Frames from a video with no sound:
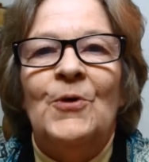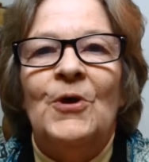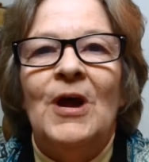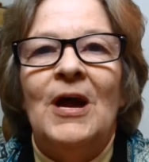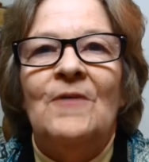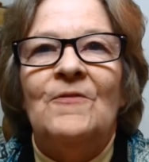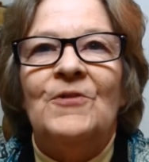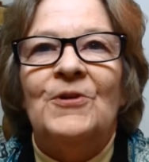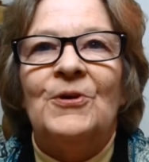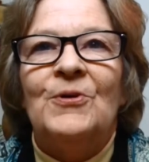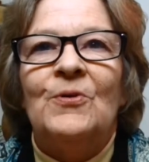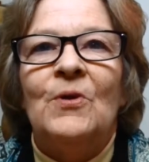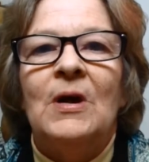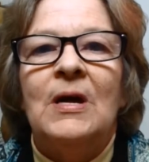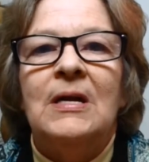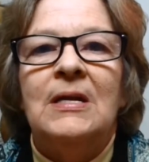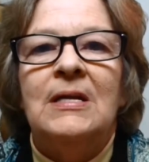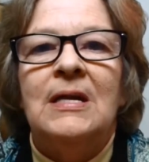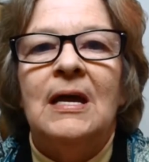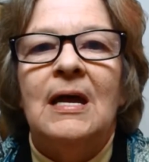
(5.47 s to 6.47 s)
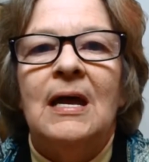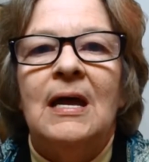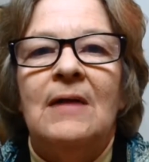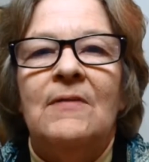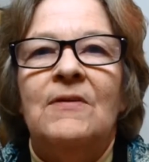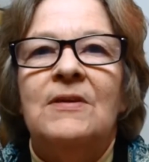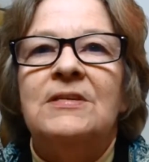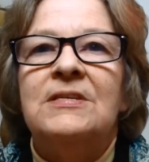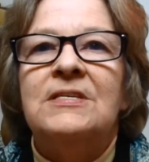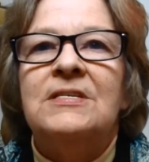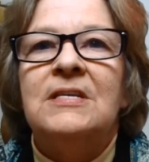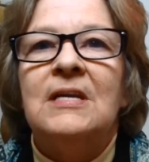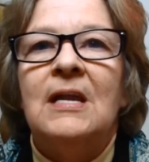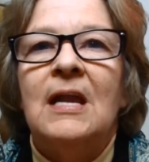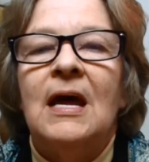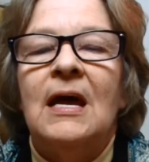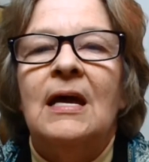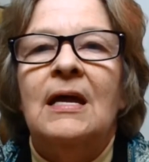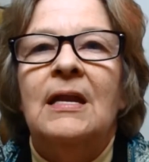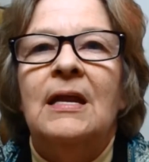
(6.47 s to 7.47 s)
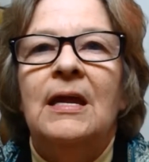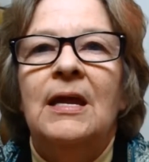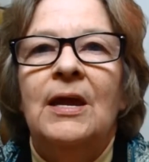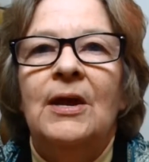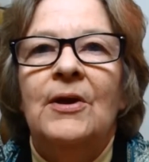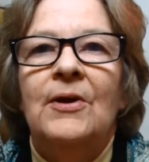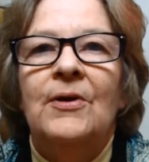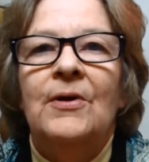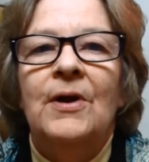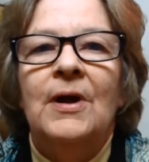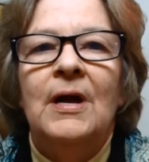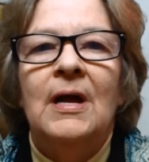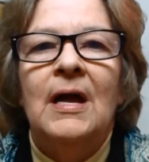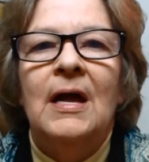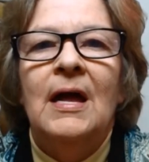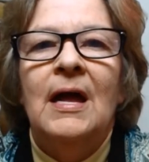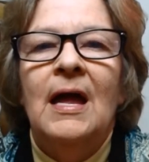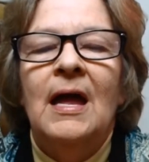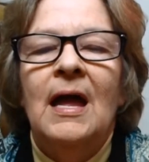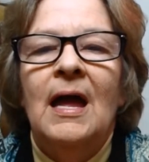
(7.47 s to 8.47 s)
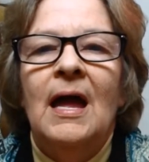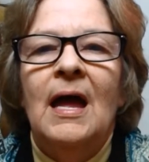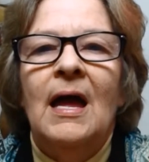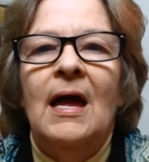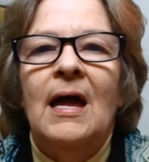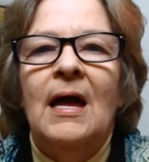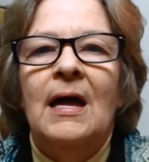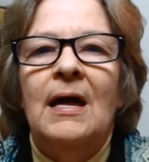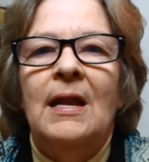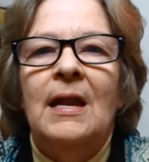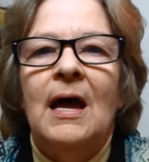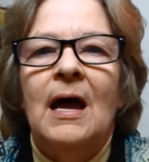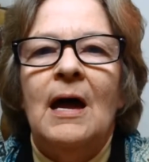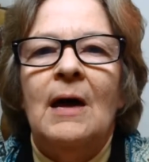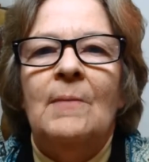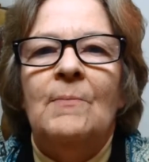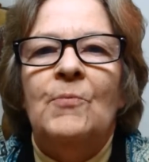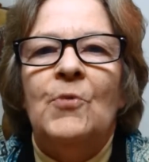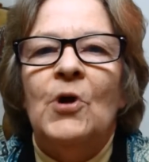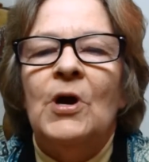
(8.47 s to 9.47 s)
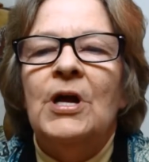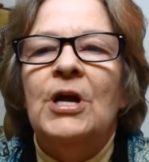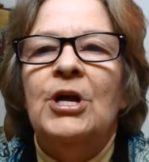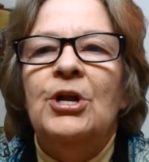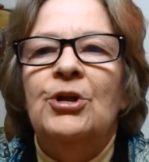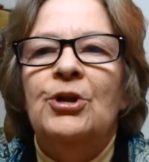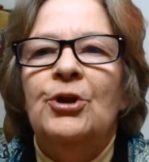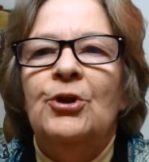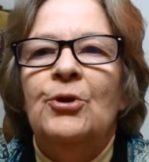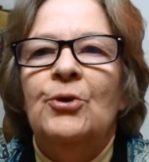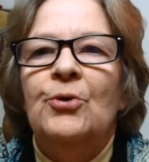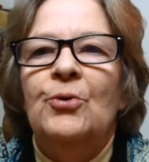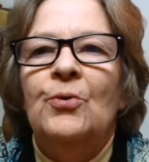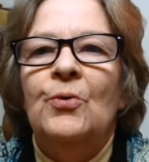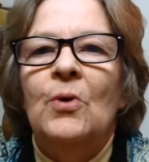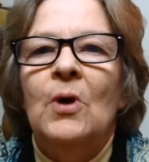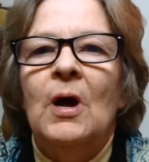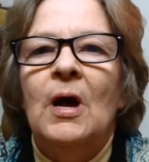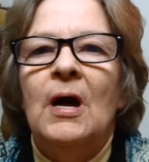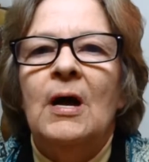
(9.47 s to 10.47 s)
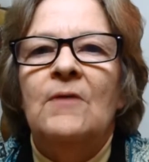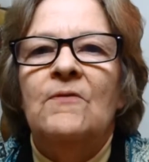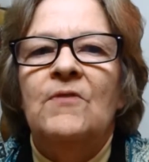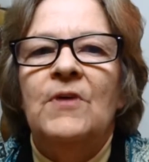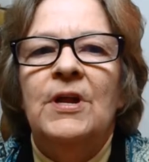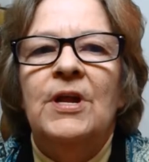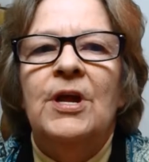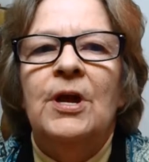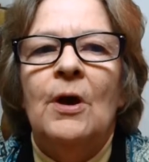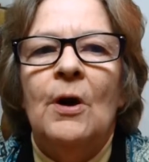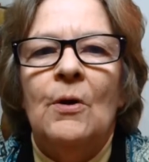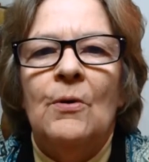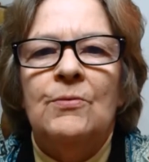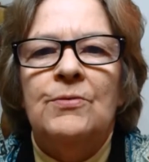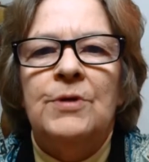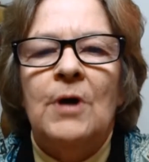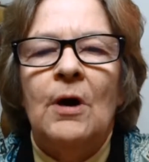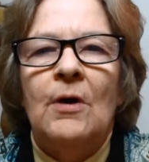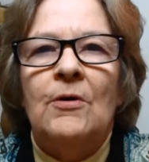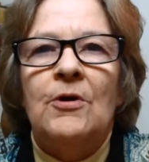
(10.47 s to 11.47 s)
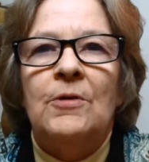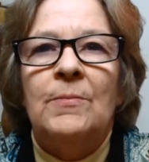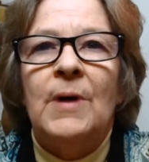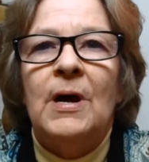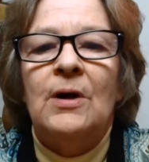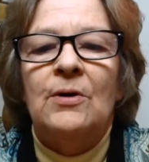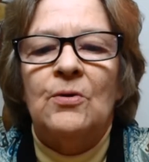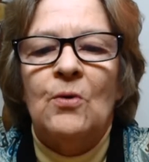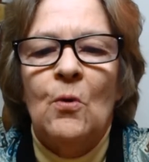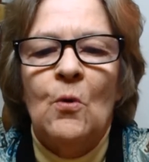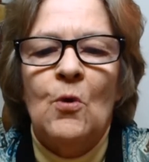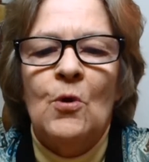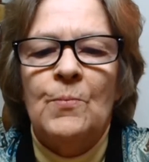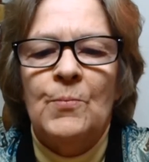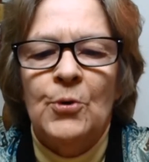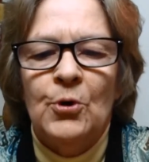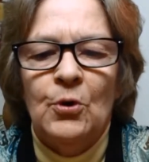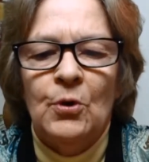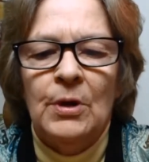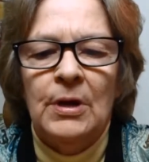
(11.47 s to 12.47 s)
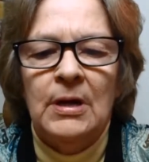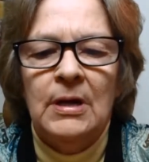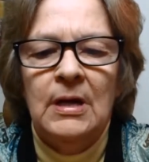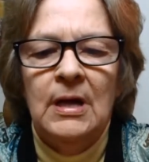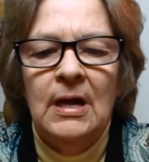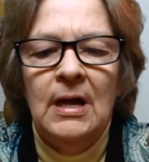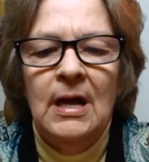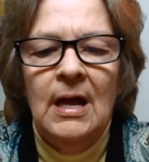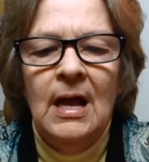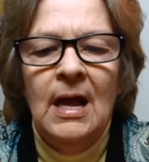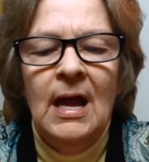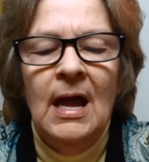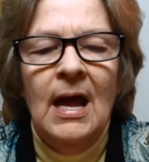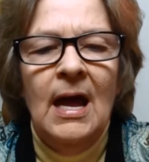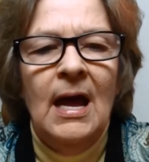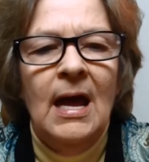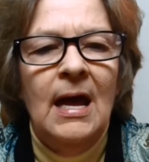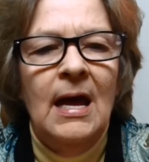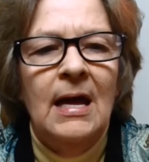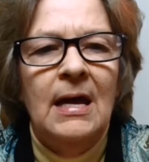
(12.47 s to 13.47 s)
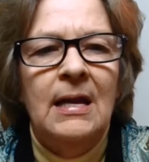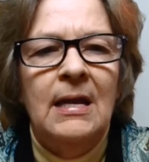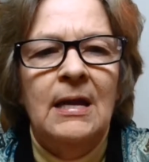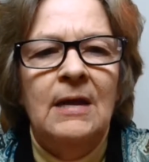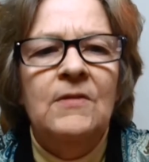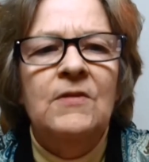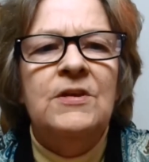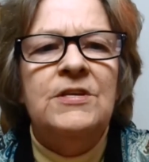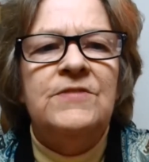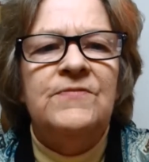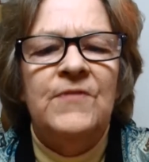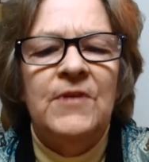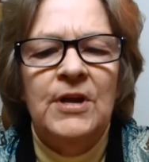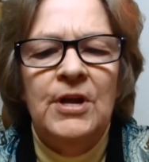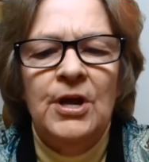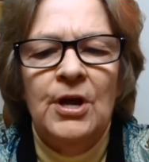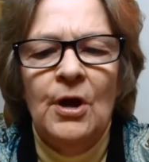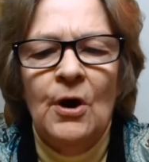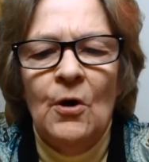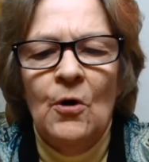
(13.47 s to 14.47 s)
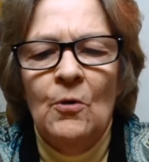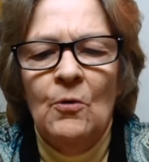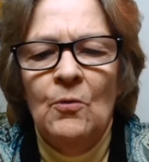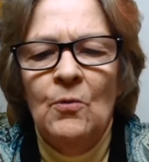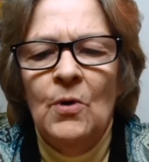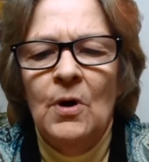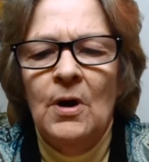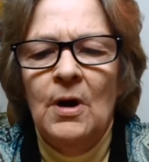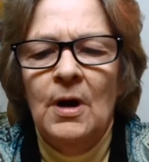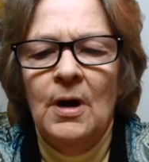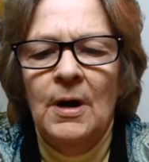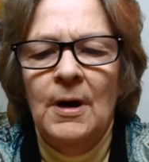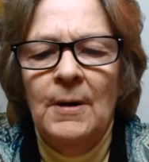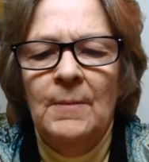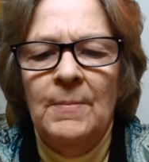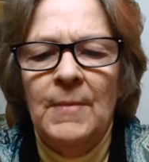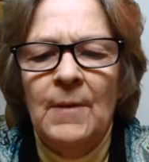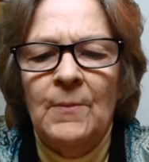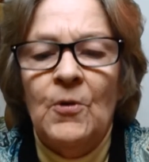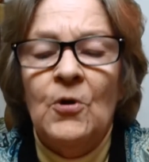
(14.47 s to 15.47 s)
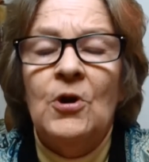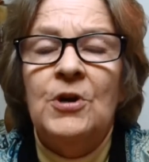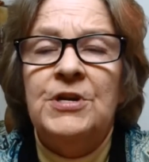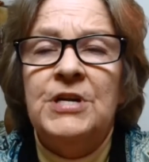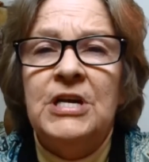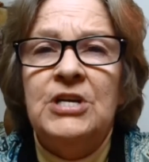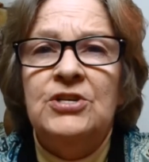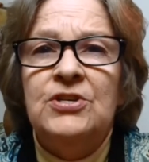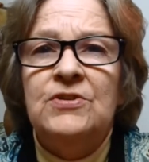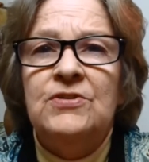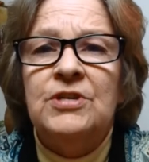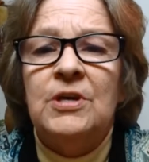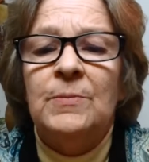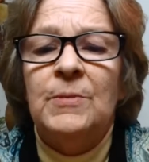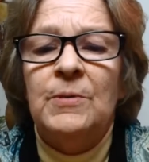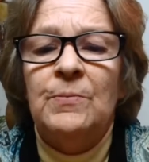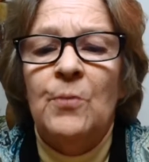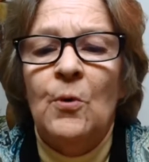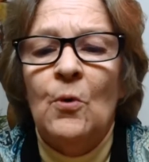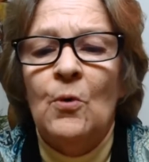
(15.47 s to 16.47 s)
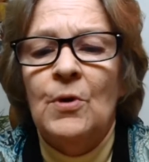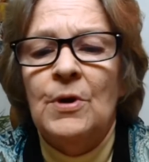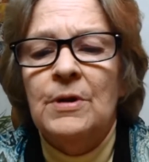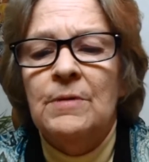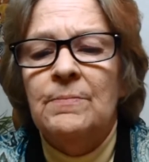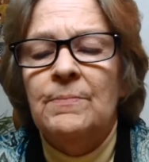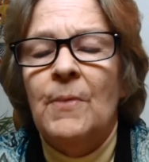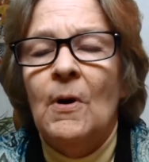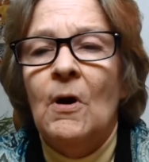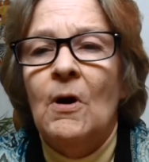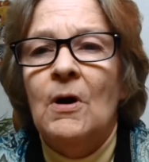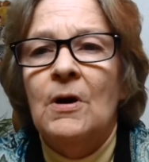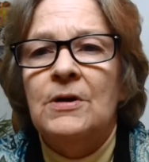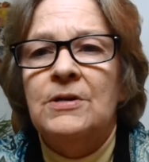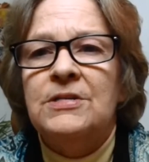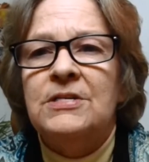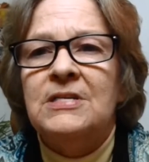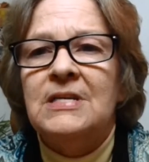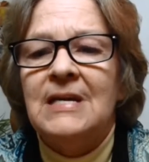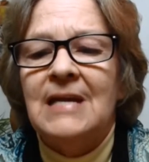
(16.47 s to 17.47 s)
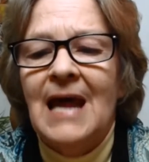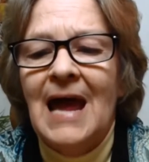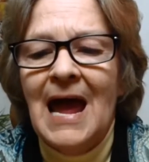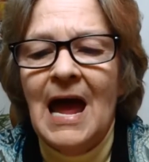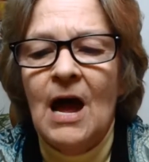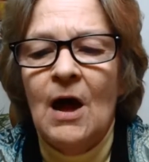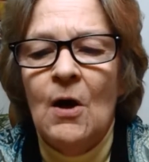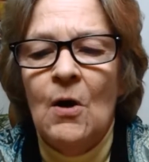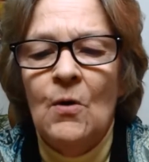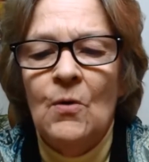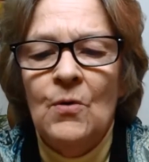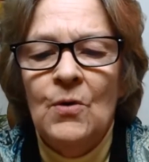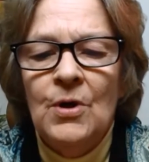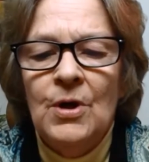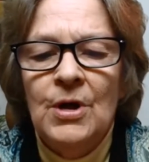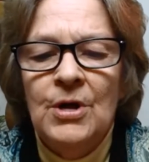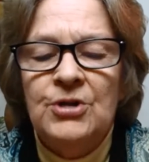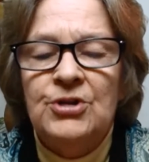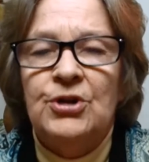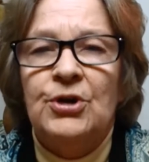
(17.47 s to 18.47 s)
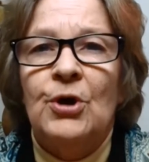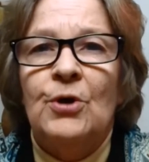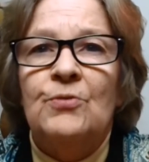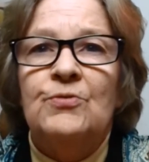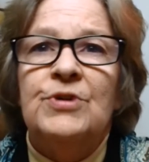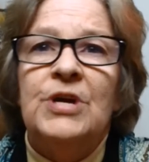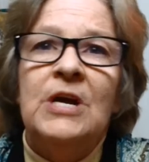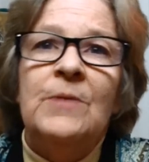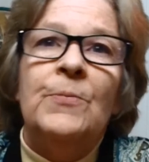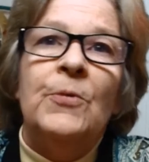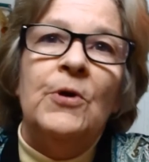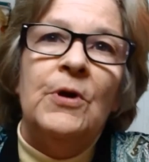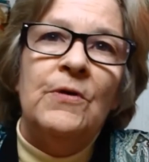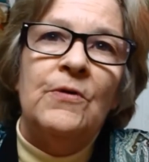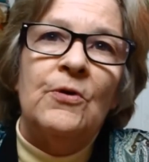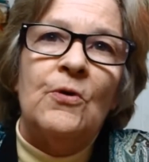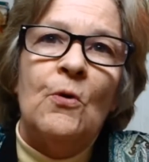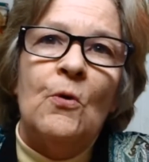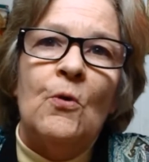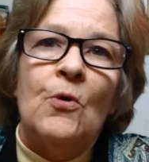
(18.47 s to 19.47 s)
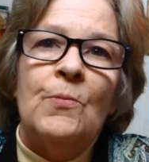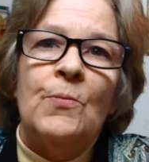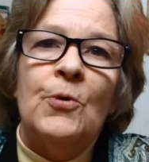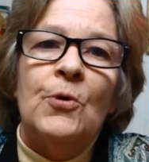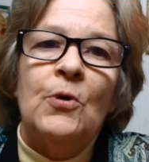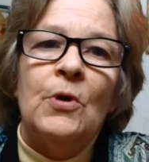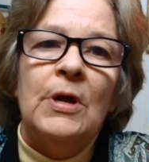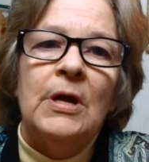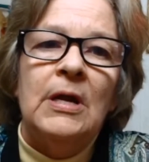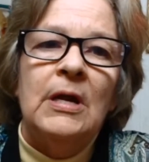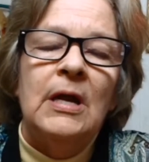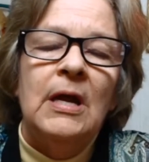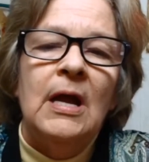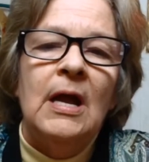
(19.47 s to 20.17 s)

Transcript: you're having a great day. This is Elaine here, and I'm bringing you a video talking about cord pulling. And in this video, I'm going to teach you some important parts and how to go deeper in the cord pulling.